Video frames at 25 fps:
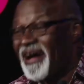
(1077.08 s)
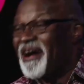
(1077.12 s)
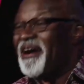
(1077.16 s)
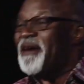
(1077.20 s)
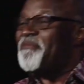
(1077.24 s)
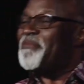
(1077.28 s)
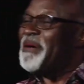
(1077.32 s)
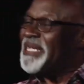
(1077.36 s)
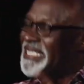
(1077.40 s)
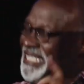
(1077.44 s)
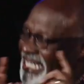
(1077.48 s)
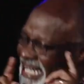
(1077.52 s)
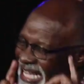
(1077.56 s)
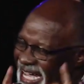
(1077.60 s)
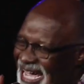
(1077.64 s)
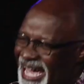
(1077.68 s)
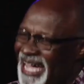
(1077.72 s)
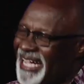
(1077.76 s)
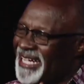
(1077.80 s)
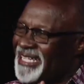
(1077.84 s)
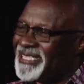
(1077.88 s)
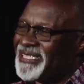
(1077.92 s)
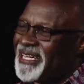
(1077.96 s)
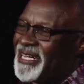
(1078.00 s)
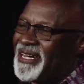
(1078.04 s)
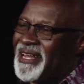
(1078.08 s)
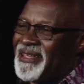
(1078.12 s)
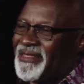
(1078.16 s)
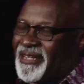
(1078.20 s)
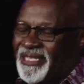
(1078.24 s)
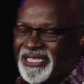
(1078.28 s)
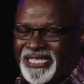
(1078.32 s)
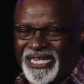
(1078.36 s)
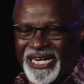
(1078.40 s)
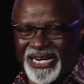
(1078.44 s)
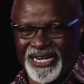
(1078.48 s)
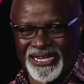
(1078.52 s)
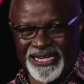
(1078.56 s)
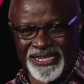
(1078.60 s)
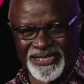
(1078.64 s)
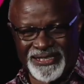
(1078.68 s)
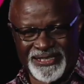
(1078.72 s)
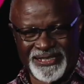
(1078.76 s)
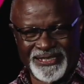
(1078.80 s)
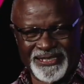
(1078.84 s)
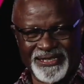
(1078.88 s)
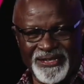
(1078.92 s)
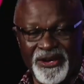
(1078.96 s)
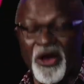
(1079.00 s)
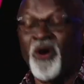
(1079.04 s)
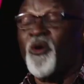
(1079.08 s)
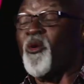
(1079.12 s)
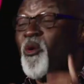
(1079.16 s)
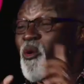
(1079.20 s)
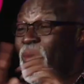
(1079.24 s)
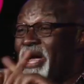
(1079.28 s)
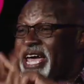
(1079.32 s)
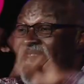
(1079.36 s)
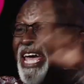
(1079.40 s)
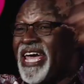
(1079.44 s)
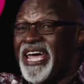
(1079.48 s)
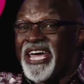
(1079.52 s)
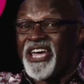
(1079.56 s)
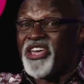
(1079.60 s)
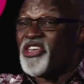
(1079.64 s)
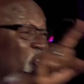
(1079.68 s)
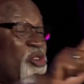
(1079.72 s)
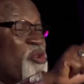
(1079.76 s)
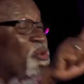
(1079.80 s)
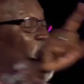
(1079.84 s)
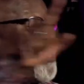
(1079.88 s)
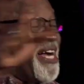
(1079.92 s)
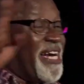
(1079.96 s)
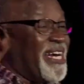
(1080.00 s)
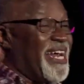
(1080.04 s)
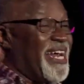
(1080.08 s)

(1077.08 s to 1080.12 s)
But here is another challenge. We, you and